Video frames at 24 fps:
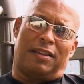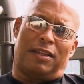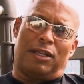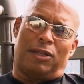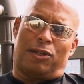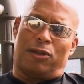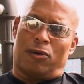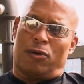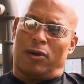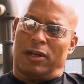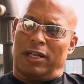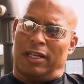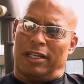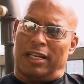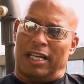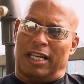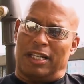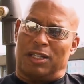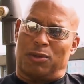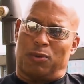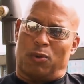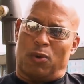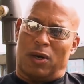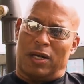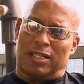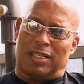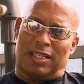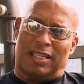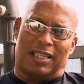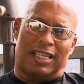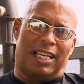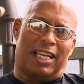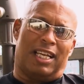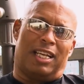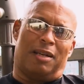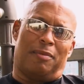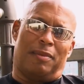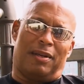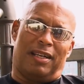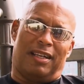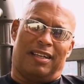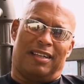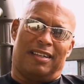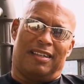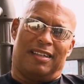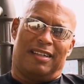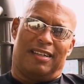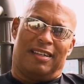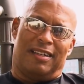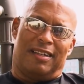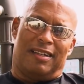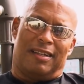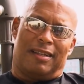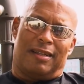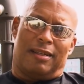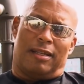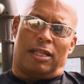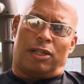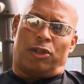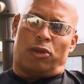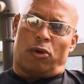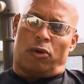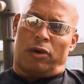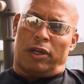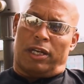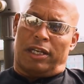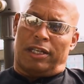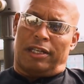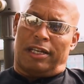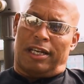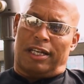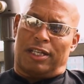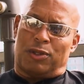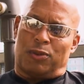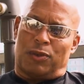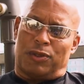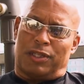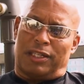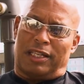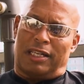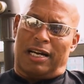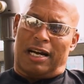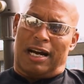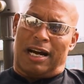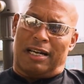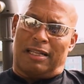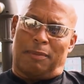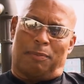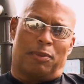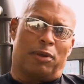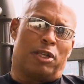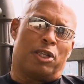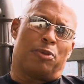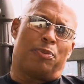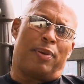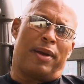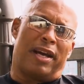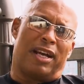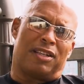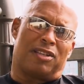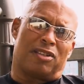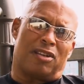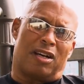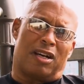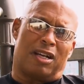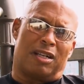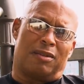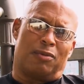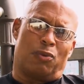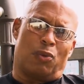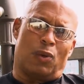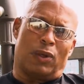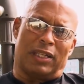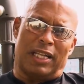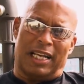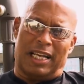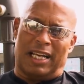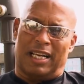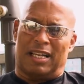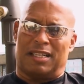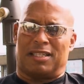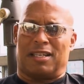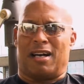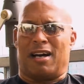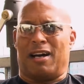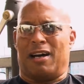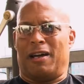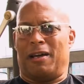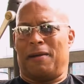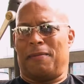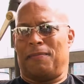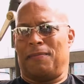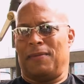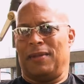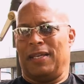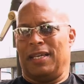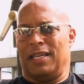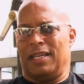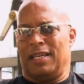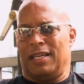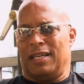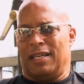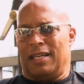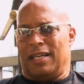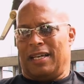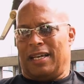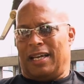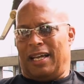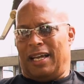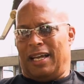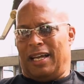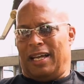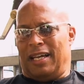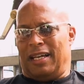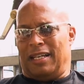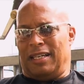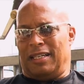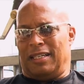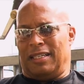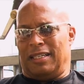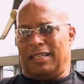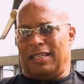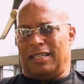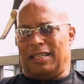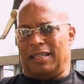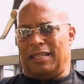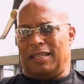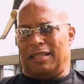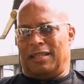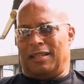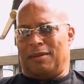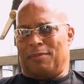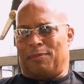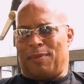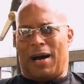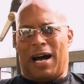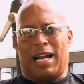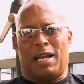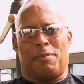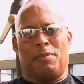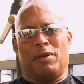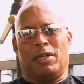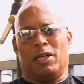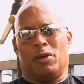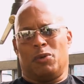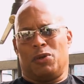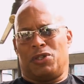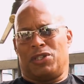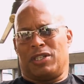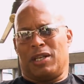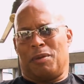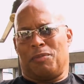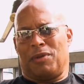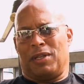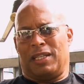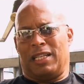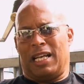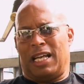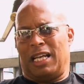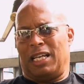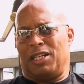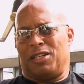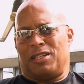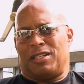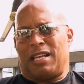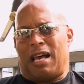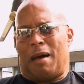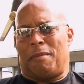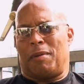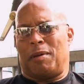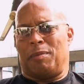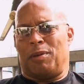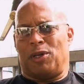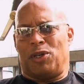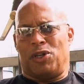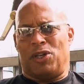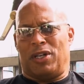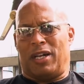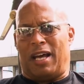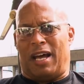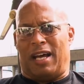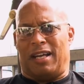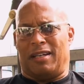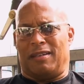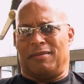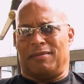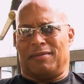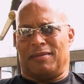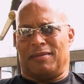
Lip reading: out that Dorian Yates wasn't the enemy. That Dorian Yates was a guy that put his pants on one leg at a time. And bodybuilding was something that he just happened to be good at.